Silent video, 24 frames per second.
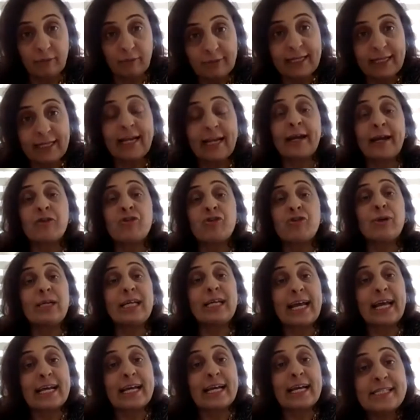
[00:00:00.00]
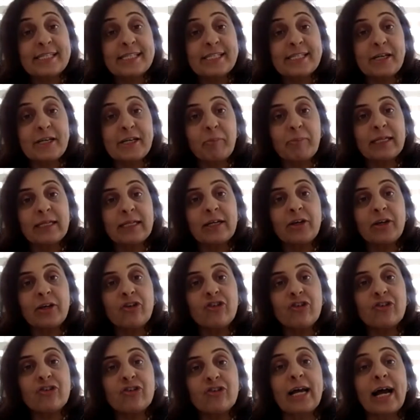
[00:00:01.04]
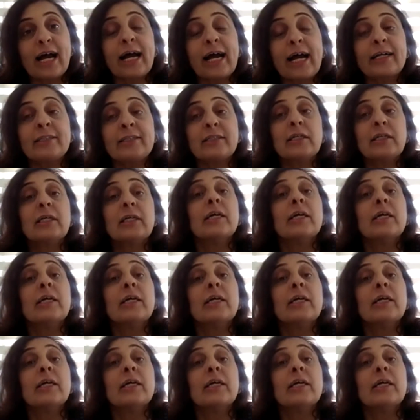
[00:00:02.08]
they actually established that